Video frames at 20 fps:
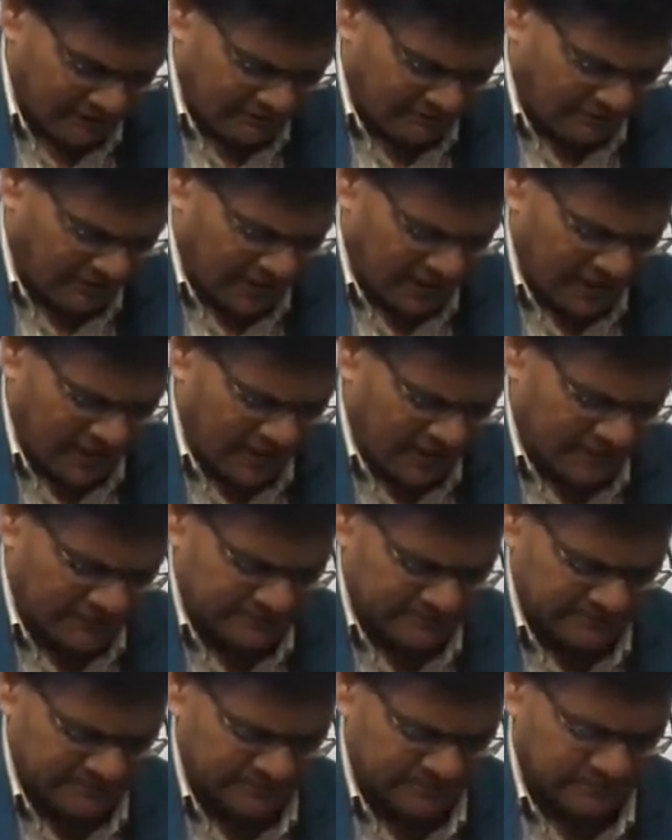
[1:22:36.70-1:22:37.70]
Finally,
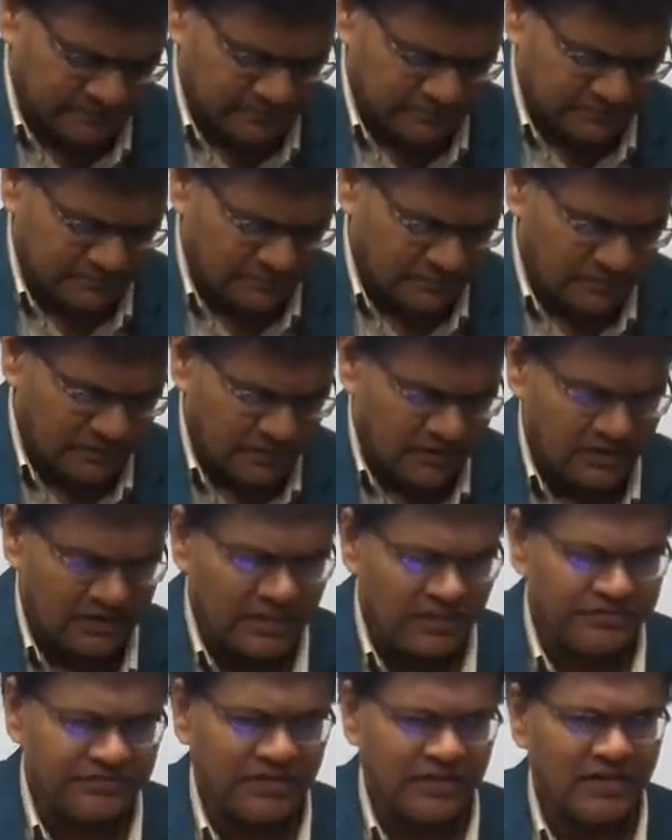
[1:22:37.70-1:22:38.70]

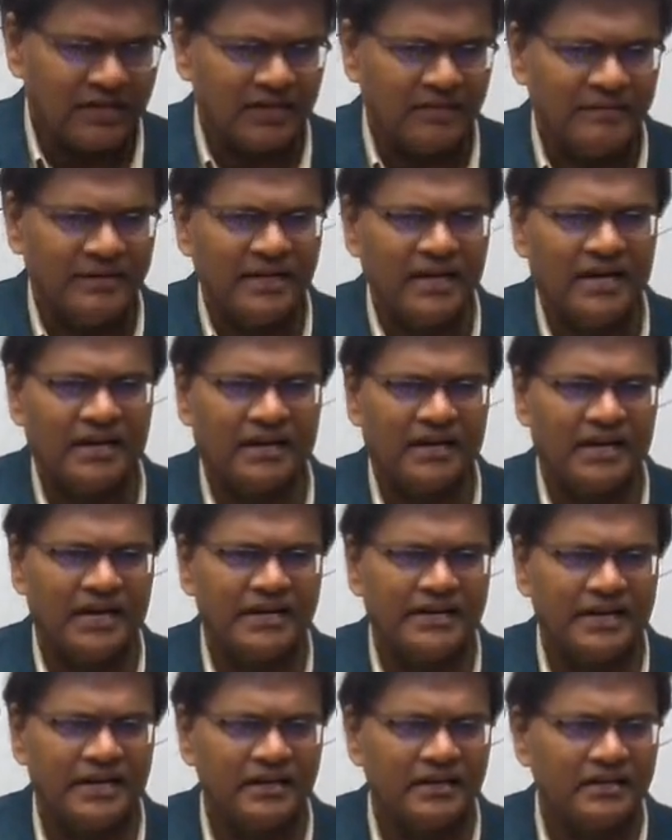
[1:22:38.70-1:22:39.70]
the central government had
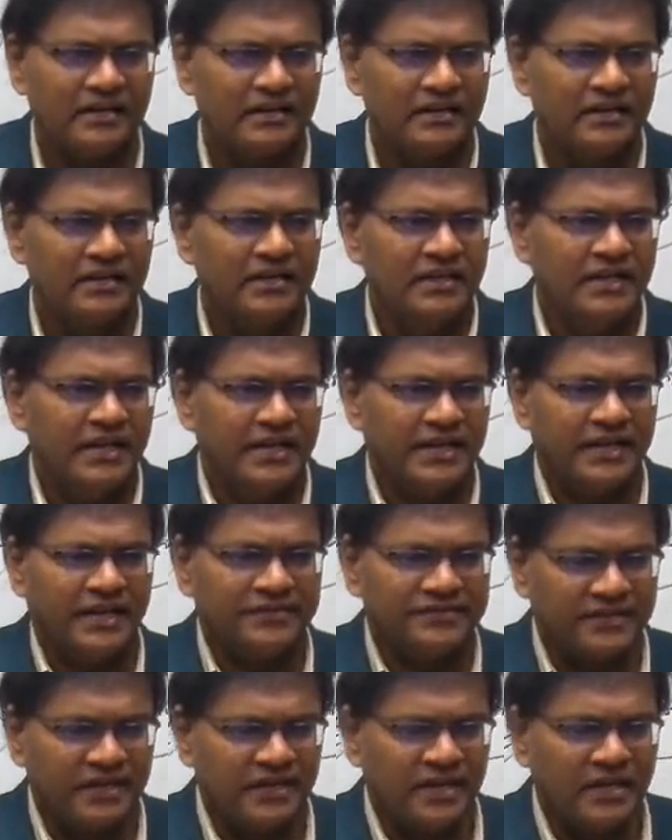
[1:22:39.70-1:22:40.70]
relented. It has
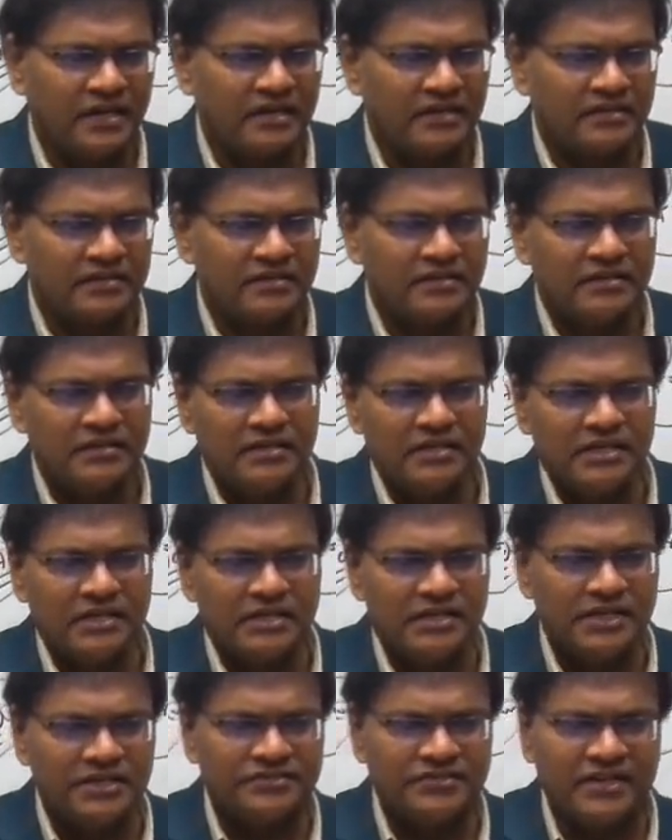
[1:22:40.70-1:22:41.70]
said that
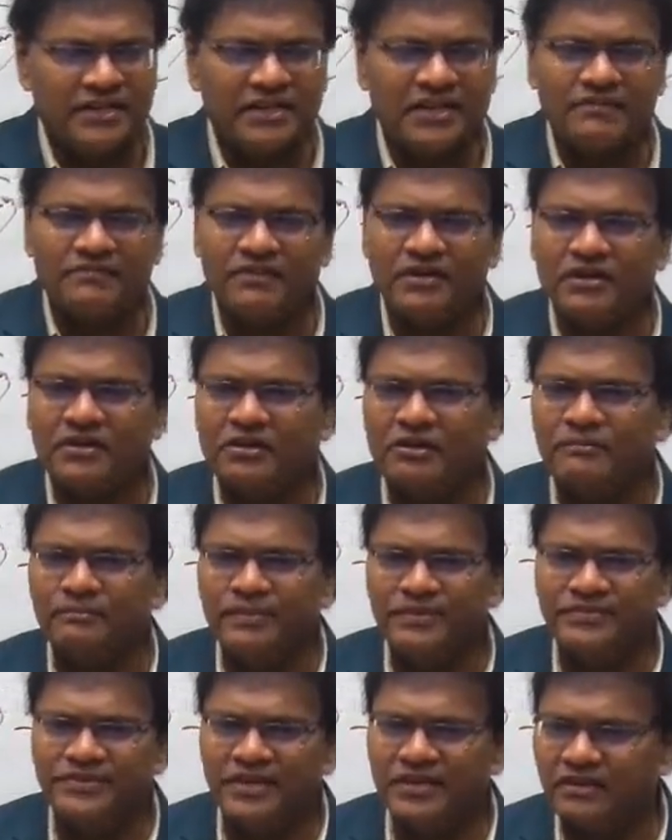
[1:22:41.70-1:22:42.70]
the center would
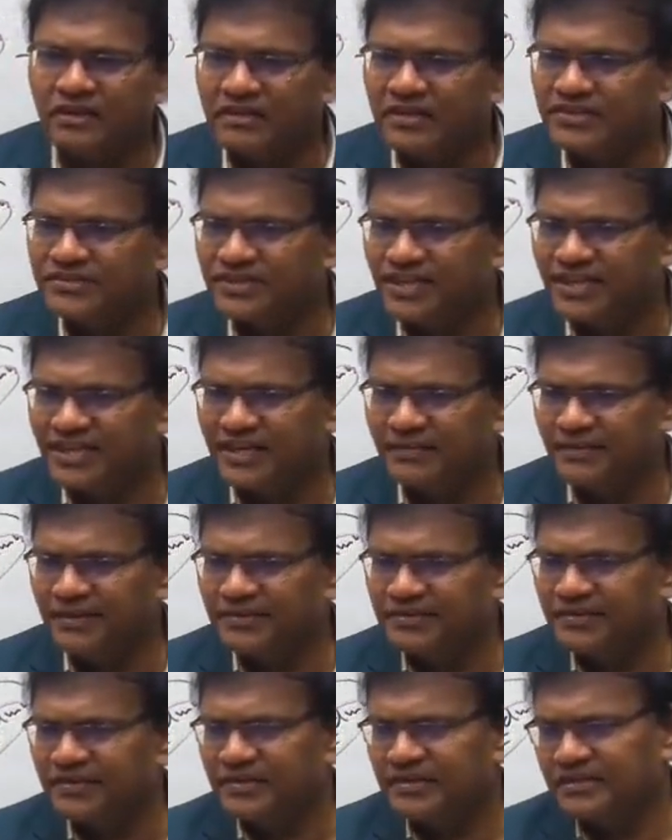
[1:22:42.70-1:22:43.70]
compensate all the state
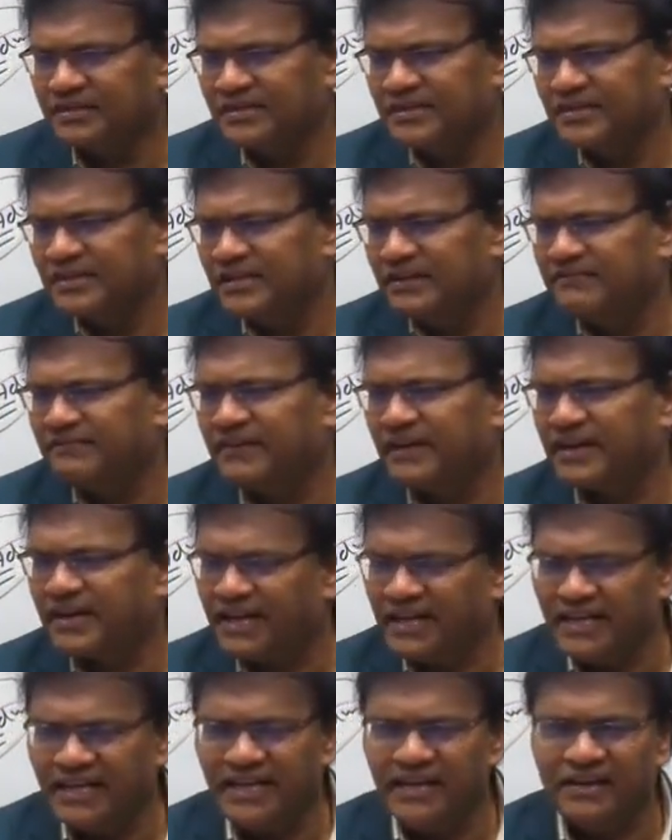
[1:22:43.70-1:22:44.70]
governments for
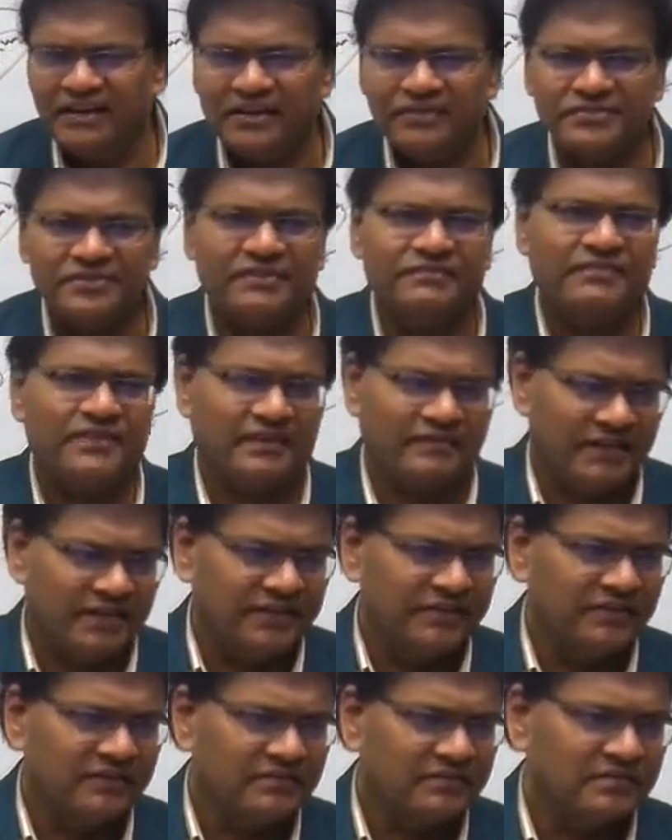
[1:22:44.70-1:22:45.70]
any loss of
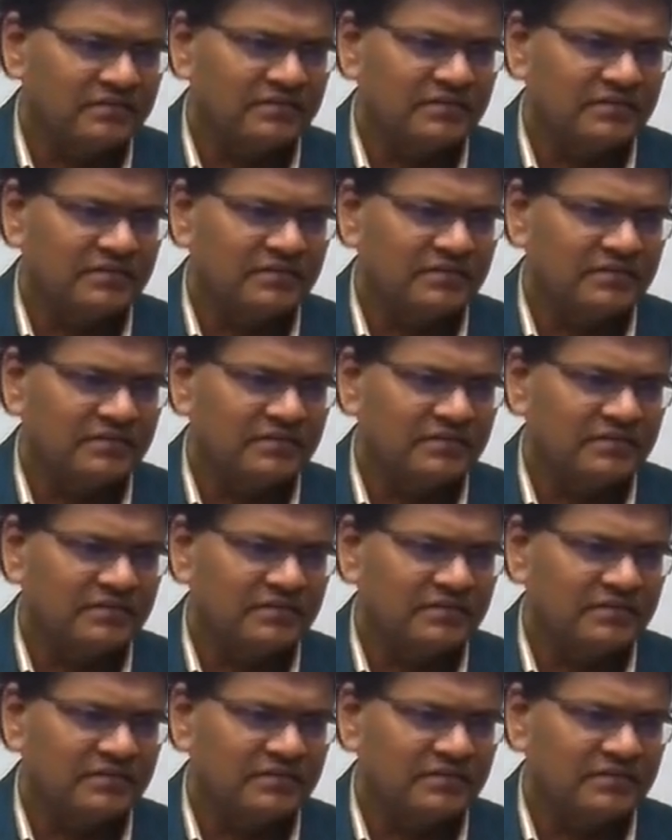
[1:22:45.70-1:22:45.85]
revenue